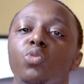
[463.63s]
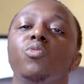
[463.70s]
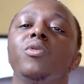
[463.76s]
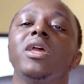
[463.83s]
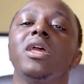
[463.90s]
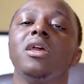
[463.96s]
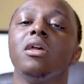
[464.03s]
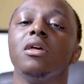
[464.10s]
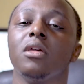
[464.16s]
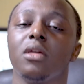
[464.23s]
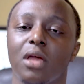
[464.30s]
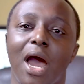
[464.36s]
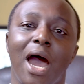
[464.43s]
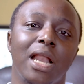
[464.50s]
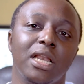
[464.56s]

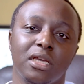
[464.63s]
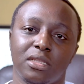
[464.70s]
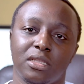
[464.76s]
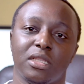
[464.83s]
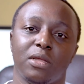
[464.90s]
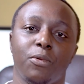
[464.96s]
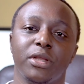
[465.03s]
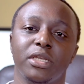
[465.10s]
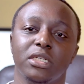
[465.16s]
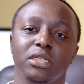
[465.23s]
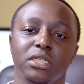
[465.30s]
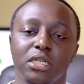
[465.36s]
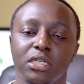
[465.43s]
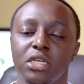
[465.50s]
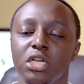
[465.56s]
way earlier than the
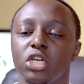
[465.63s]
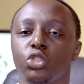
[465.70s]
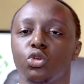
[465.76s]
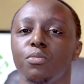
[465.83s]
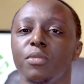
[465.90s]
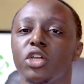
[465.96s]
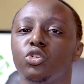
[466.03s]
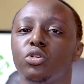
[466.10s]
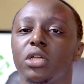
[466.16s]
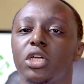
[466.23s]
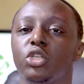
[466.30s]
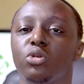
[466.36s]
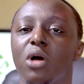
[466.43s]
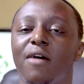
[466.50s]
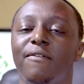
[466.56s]
wedding day. So make sure
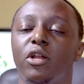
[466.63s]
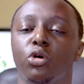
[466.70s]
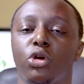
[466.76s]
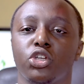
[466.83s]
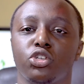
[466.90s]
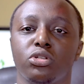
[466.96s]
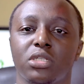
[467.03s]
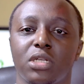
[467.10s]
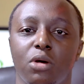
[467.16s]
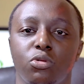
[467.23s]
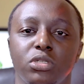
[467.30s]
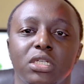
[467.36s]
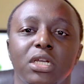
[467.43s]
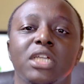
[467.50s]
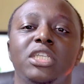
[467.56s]
that you have a location
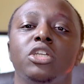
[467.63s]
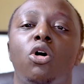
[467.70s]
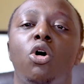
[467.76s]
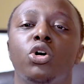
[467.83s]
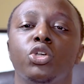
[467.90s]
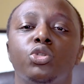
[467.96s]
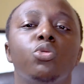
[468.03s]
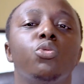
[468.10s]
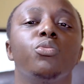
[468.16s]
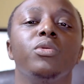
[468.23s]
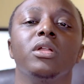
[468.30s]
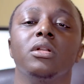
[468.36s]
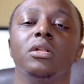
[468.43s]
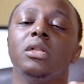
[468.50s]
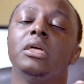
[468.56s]
scouting. It also
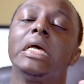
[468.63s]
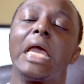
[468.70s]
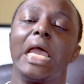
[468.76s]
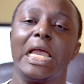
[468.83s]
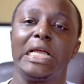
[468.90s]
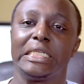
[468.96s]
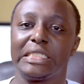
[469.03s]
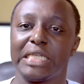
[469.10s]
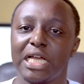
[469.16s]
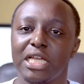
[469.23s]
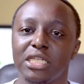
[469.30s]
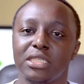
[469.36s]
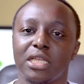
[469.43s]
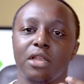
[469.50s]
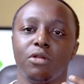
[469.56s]
will
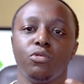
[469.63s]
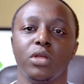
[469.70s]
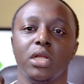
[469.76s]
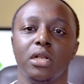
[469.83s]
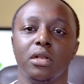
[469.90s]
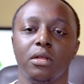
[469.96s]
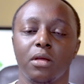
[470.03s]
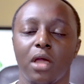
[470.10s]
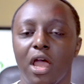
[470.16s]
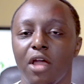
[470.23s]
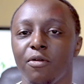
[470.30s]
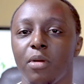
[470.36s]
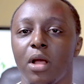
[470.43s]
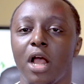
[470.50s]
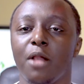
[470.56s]
entice and will
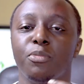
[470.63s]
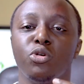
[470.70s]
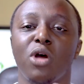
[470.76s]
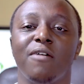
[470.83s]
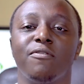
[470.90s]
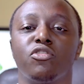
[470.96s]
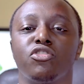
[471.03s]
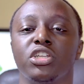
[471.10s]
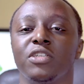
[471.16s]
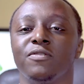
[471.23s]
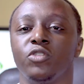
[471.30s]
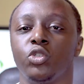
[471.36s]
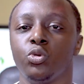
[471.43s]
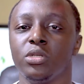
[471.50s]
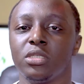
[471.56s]
help you have
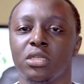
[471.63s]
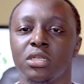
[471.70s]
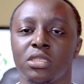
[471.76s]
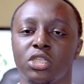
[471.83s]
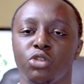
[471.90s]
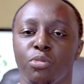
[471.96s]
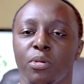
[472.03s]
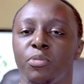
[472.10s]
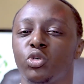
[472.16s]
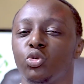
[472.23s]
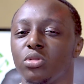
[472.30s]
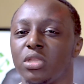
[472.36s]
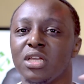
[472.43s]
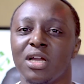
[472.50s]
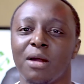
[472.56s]
creative juices. You'll be able
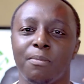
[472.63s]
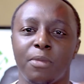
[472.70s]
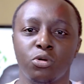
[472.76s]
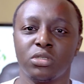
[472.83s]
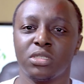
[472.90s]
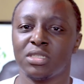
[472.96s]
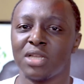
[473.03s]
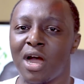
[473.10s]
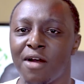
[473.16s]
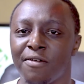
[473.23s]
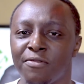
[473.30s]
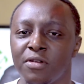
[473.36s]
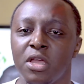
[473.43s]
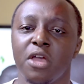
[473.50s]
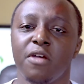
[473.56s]
to think about
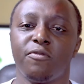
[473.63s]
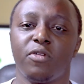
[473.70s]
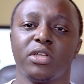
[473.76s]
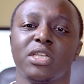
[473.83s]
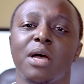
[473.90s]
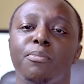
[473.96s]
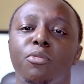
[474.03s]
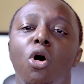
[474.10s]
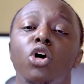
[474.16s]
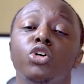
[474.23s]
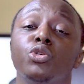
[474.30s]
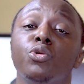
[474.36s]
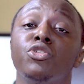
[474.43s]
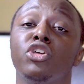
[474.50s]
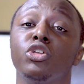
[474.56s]
stuff. For example,
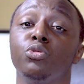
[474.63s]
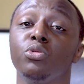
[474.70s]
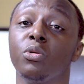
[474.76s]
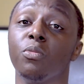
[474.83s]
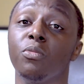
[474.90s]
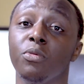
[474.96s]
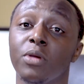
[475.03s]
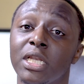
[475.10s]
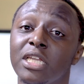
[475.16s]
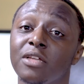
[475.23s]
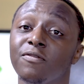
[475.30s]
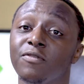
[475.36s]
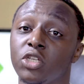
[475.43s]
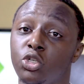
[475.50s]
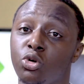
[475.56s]
also when you're doing
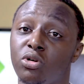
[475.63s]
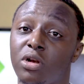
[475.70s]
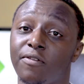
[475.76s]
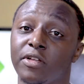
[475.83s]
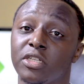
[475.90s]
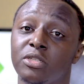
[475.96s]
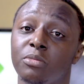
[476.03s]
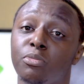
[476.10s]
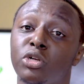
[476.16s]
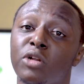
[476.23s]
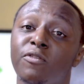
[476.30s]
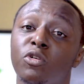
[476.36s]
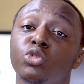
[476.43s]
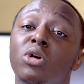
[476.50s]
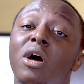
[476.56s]
wedding videography, it's
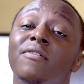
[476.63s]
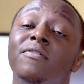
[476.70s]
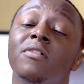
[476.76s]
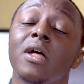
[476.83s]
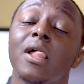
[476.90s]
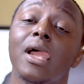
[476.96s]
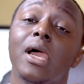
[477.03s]
important for you to have